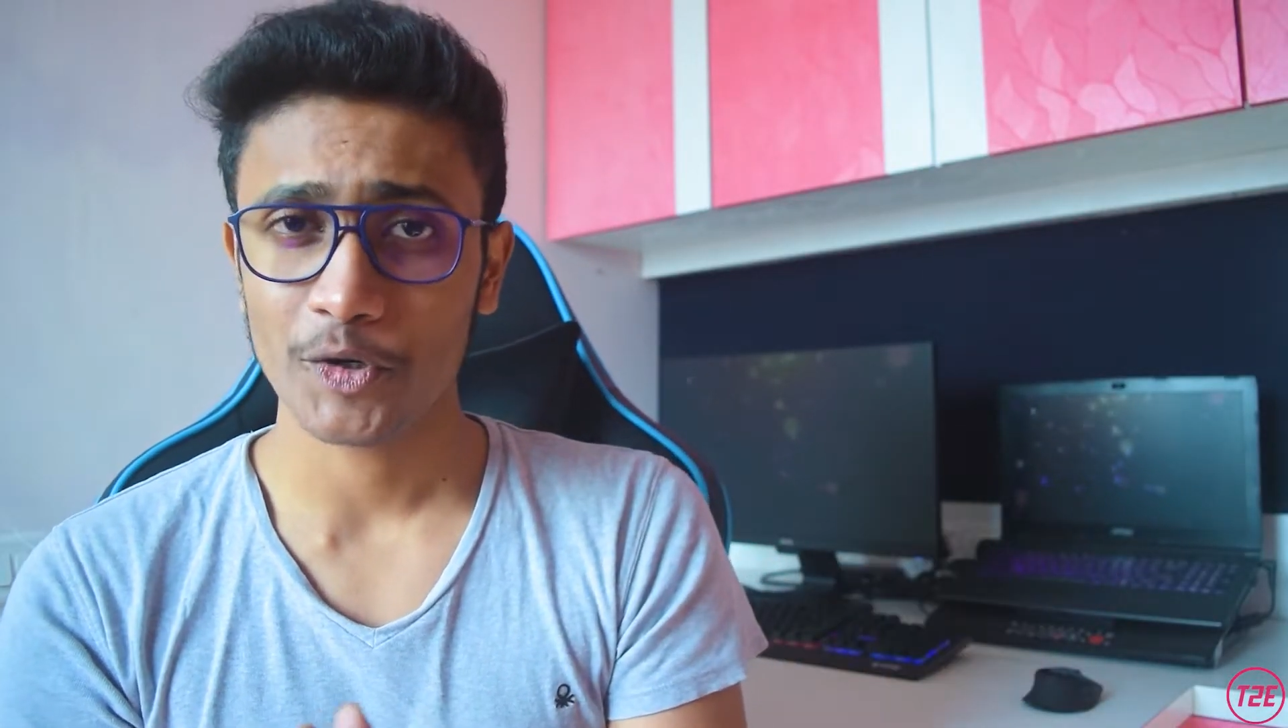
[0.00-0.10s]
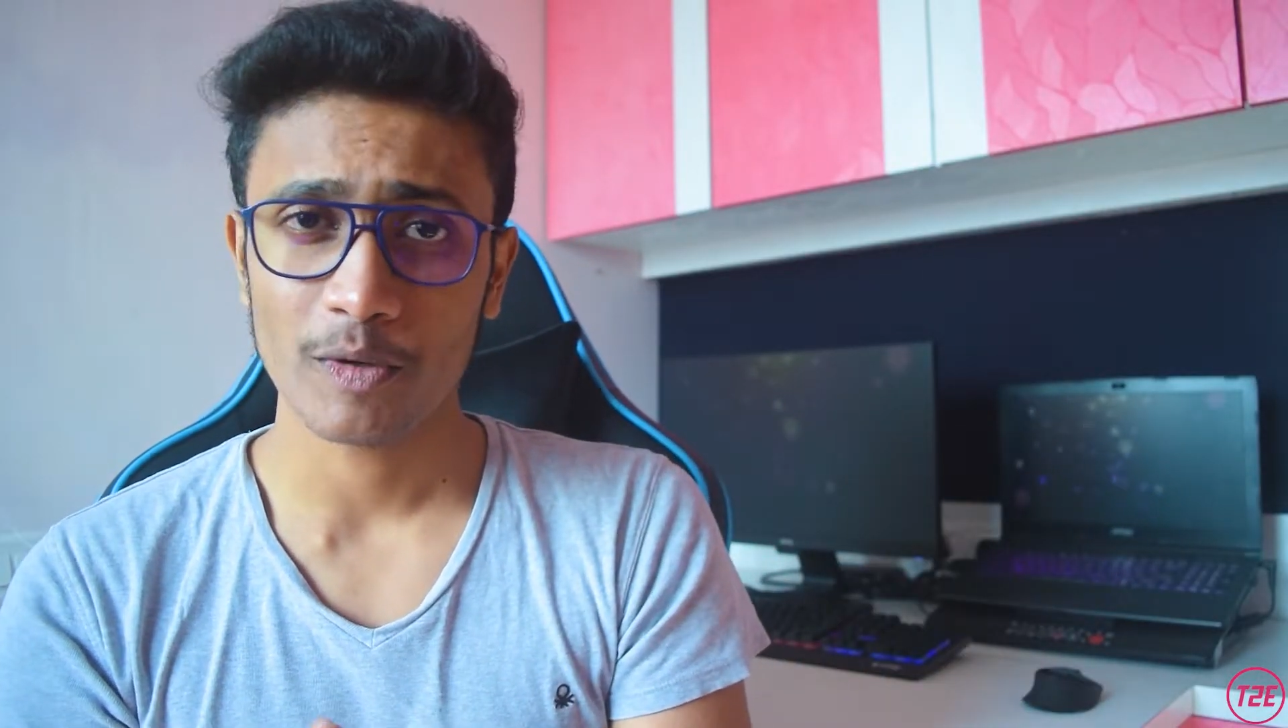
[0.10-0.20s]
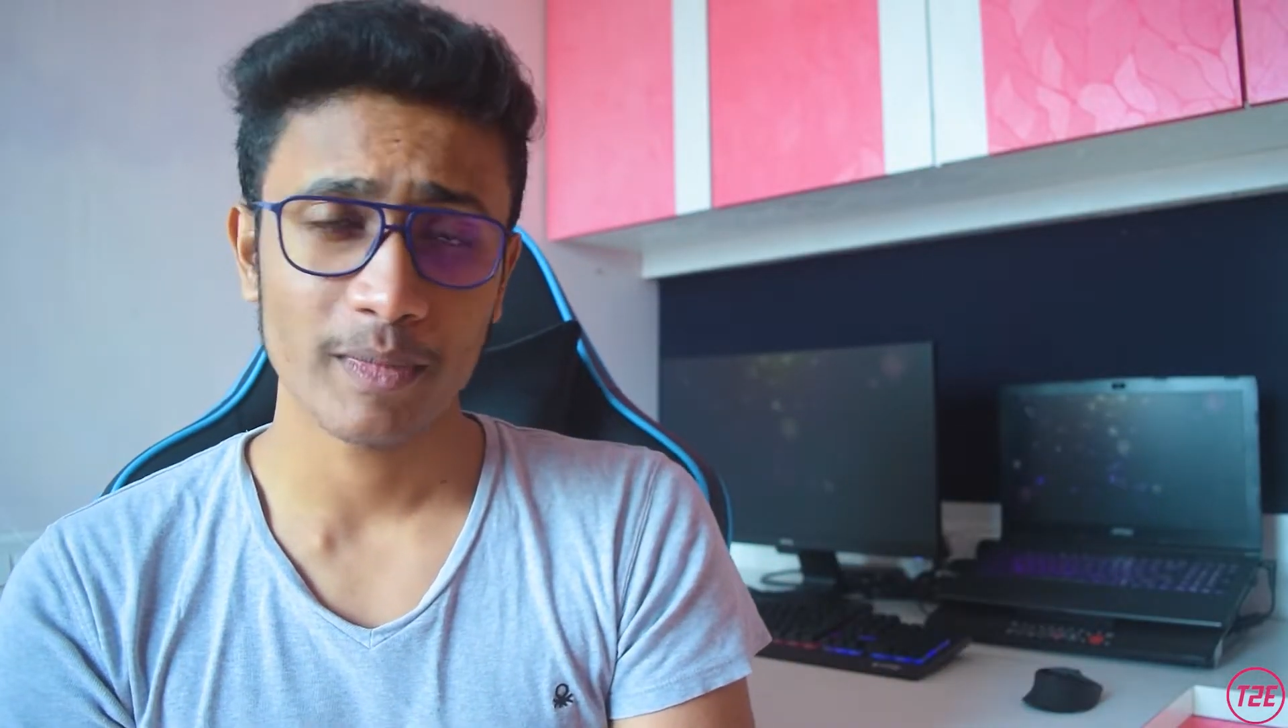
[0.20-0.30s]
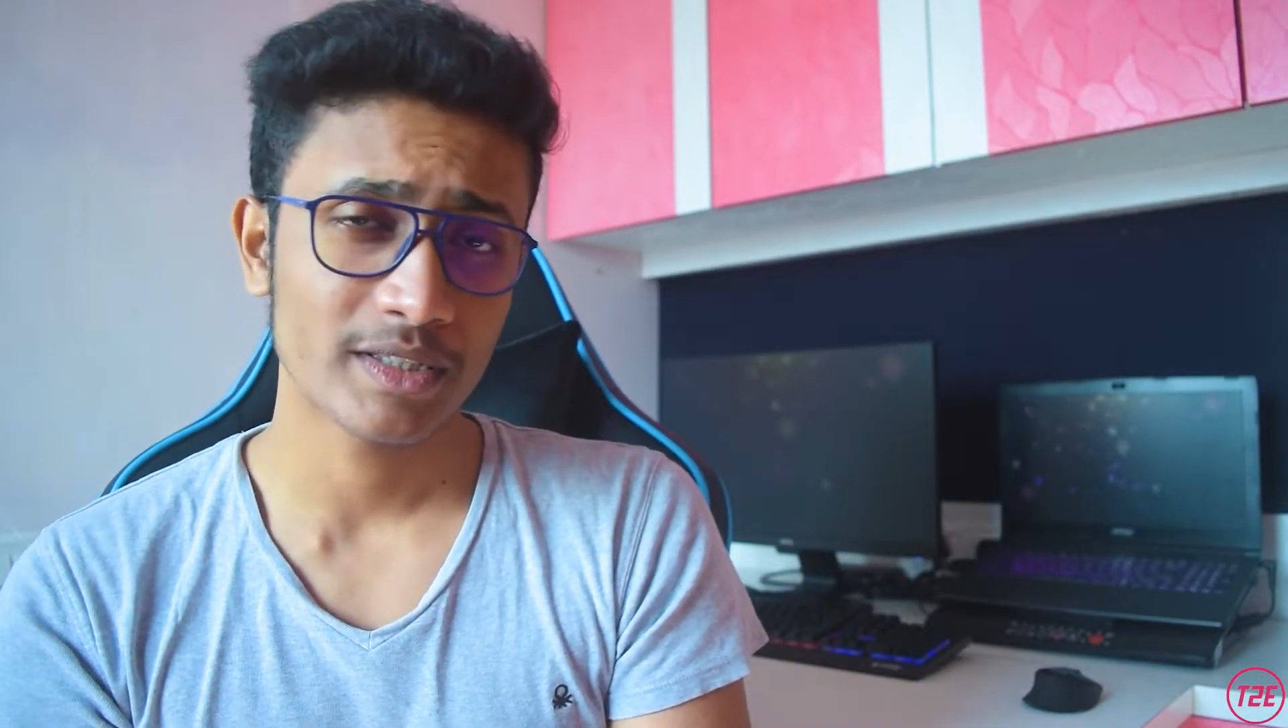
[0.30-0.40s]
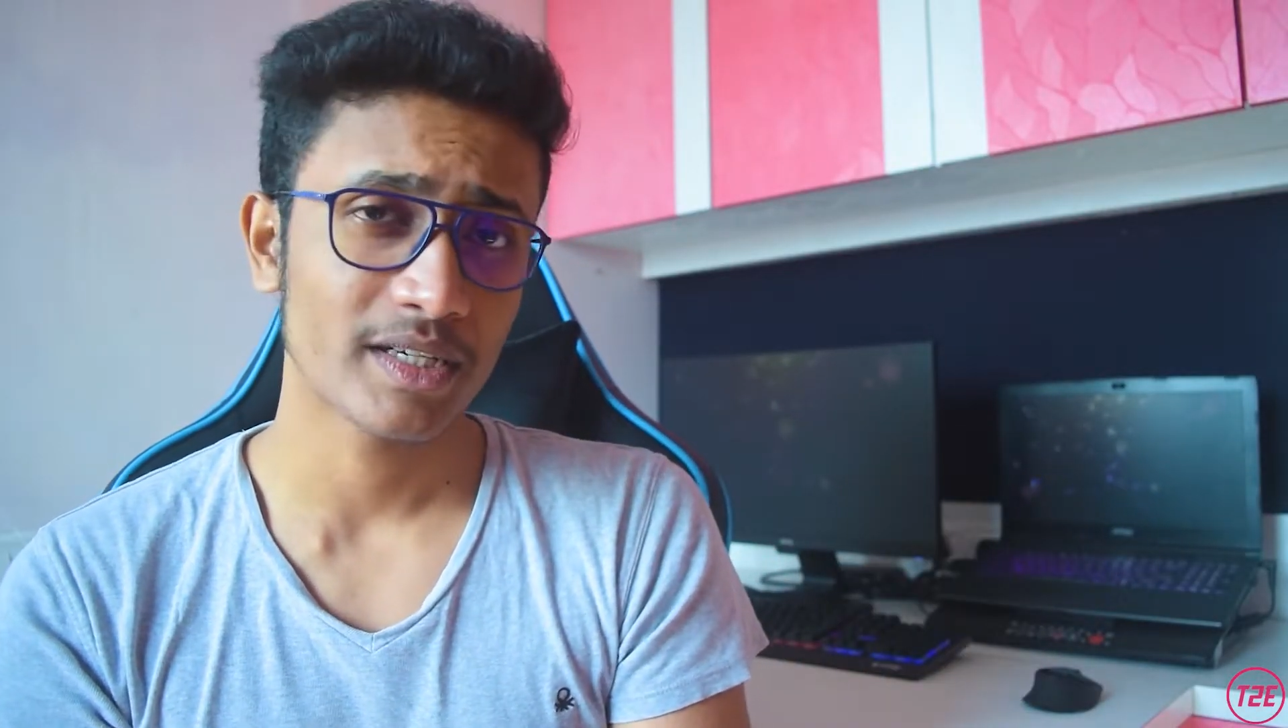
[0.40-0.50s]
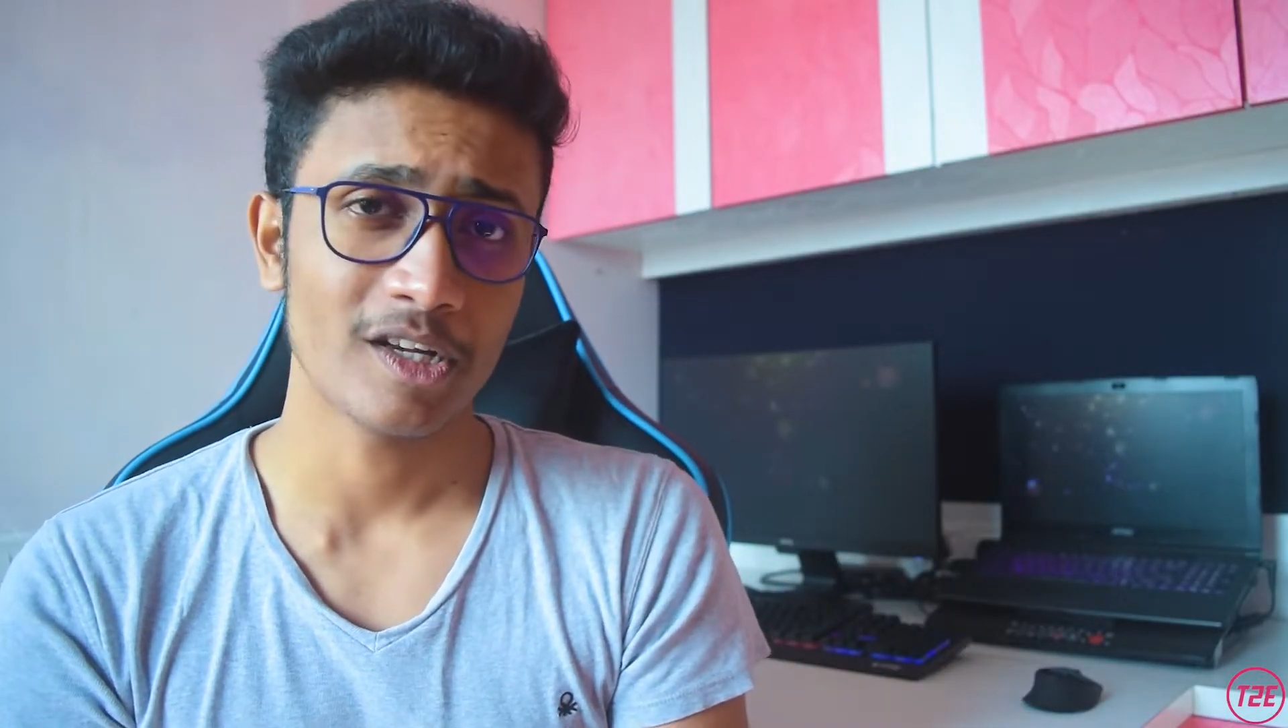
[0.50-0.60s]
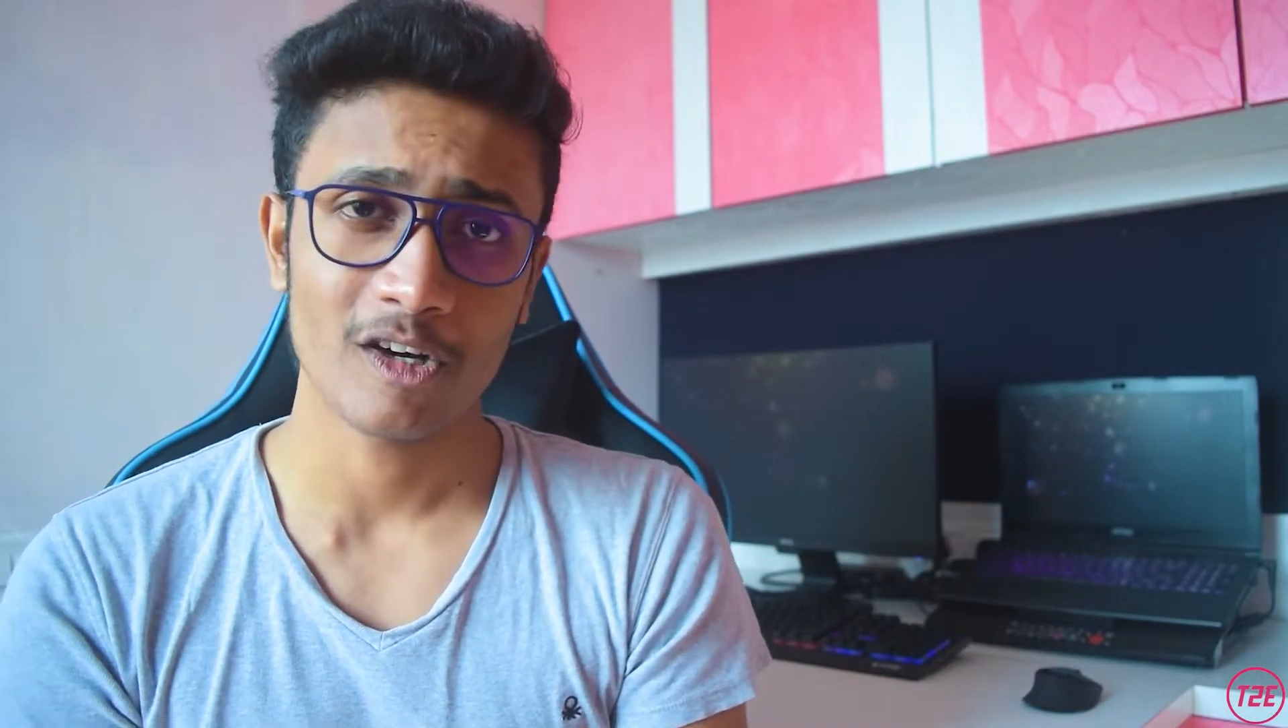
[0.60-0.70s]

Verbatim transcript: don't miss any